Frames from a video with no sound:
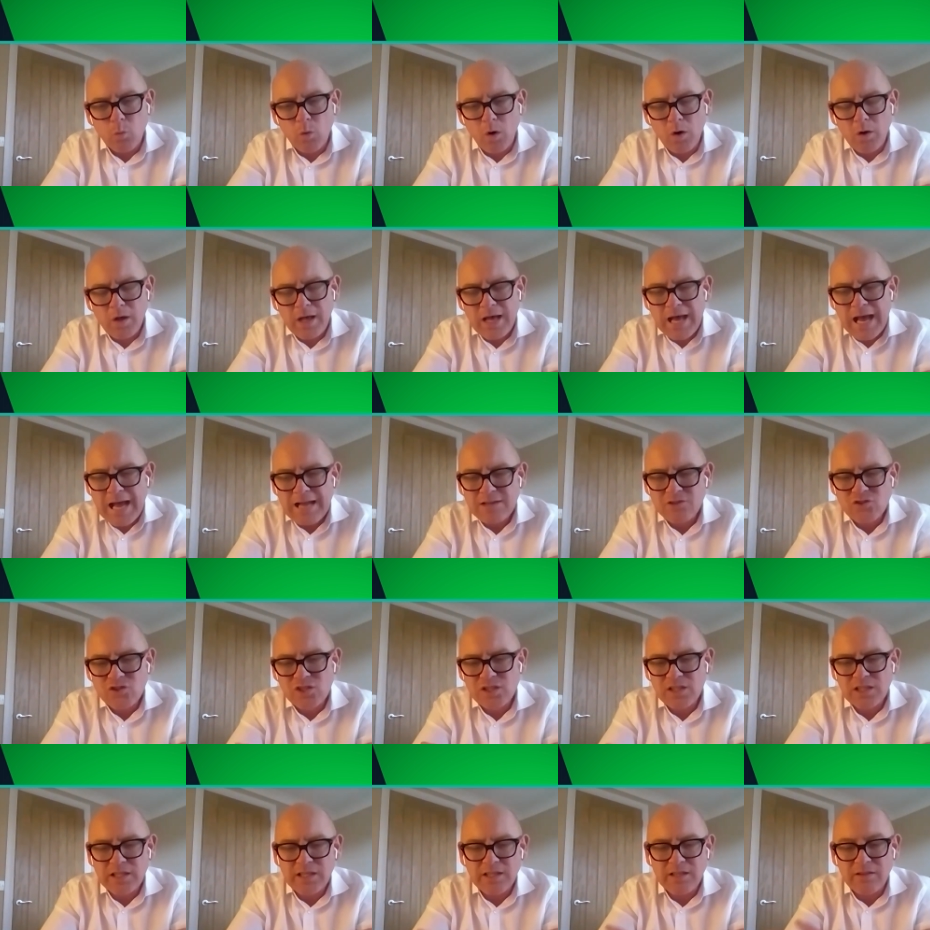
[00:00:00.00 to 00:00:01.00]
what
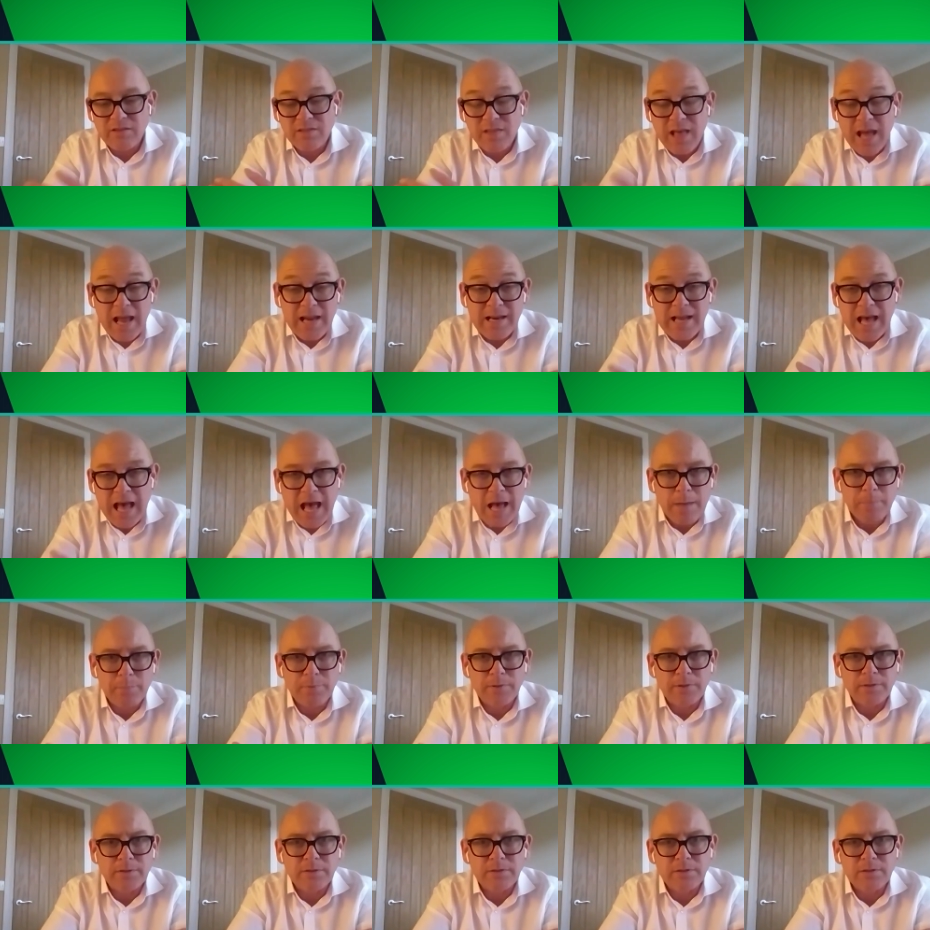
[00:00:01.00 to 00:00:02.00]
actually then
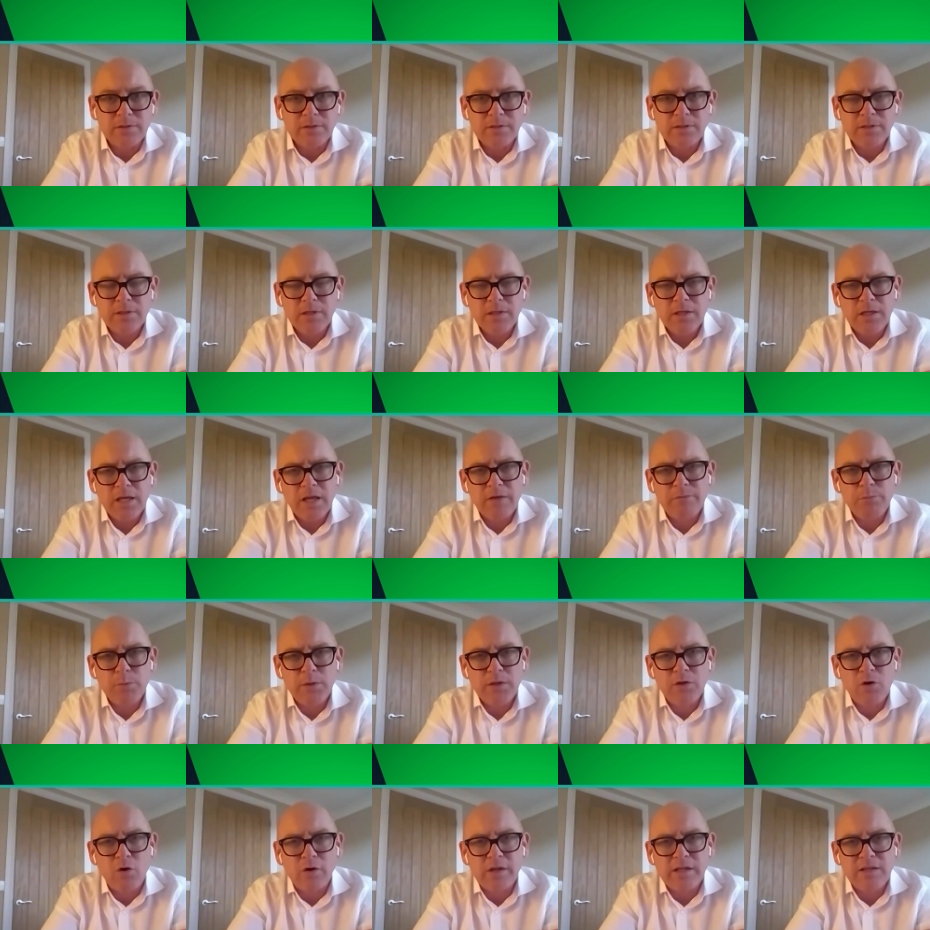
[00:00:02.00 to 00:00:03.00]
happened, if we
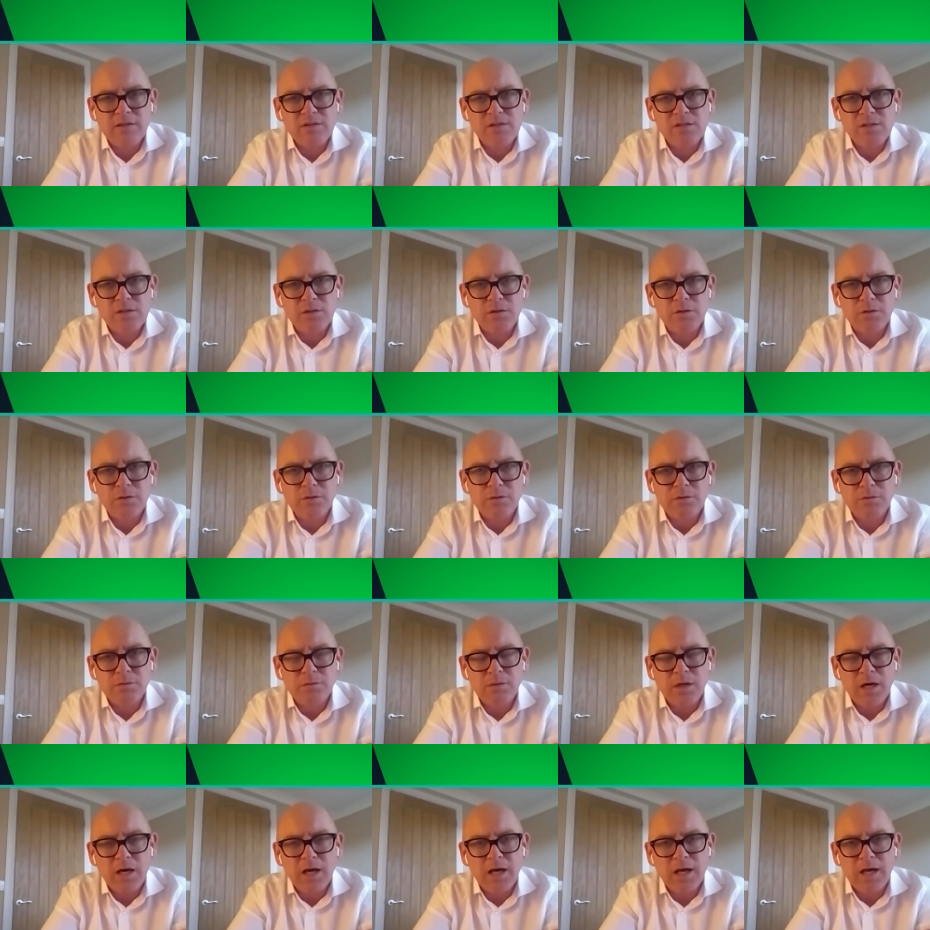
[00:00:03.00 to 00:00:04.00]
got into
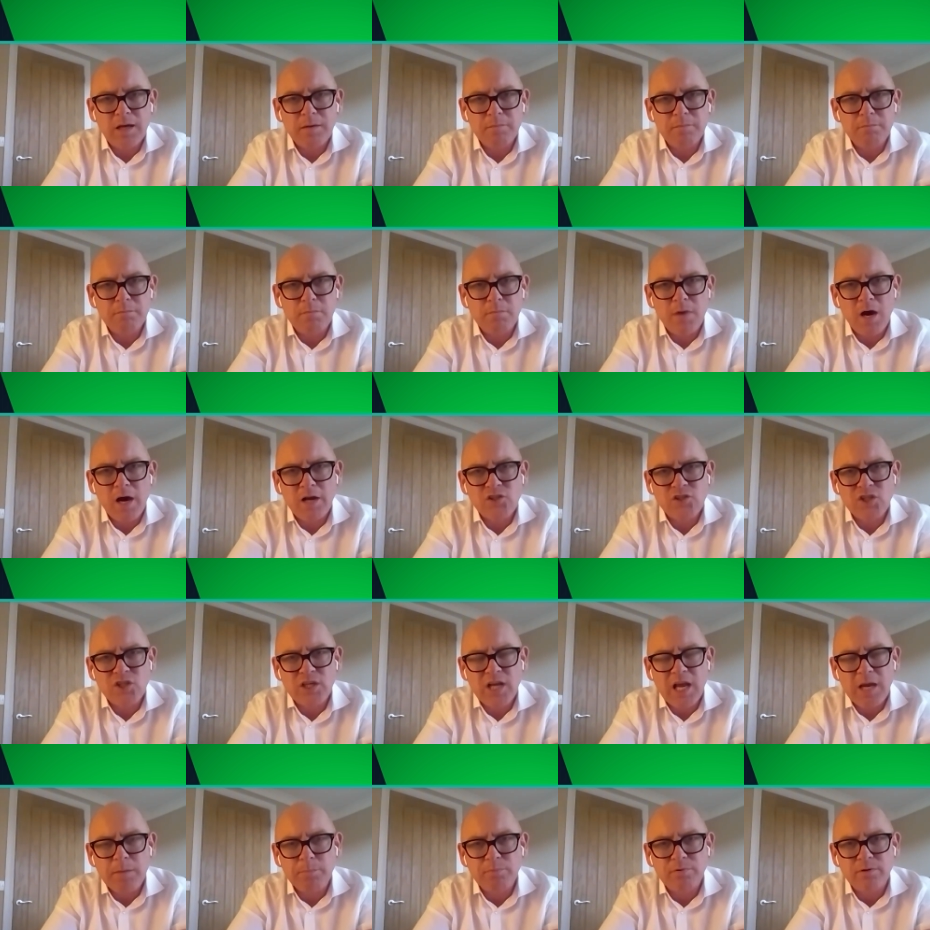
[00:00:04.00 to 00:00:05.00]
uh, March
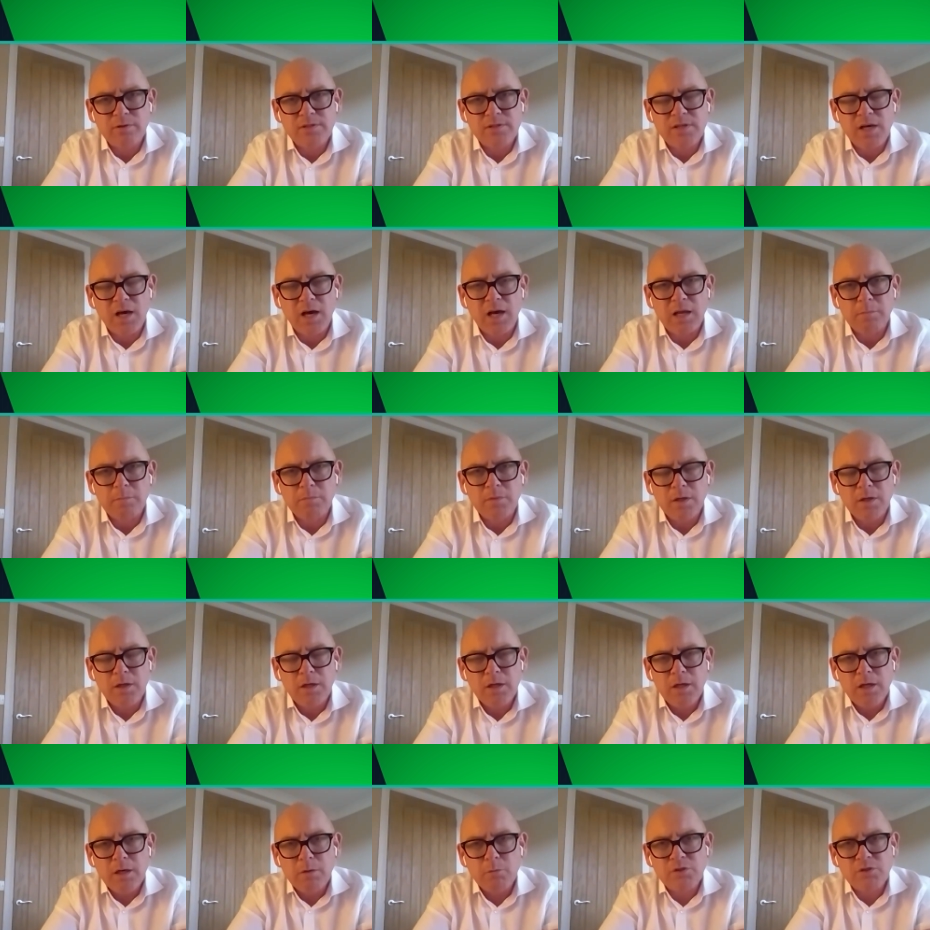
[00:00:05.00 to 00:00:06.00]
and April time,
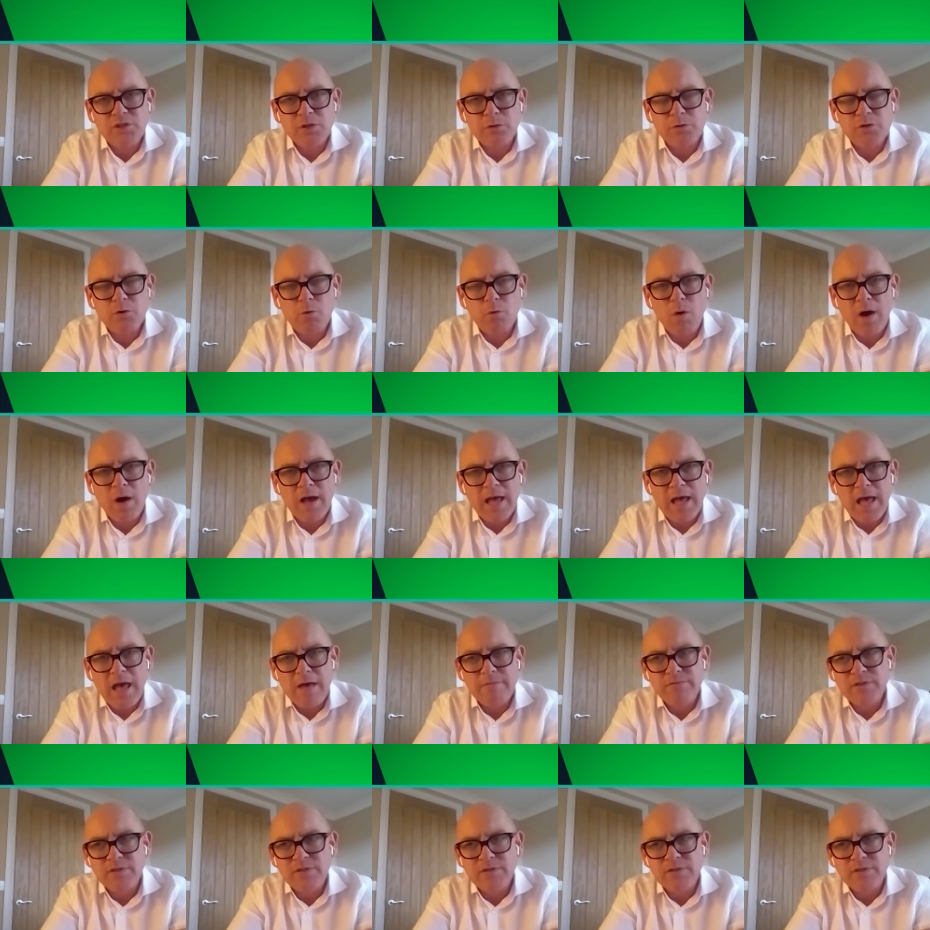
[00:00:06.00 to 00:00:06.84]
was it was quite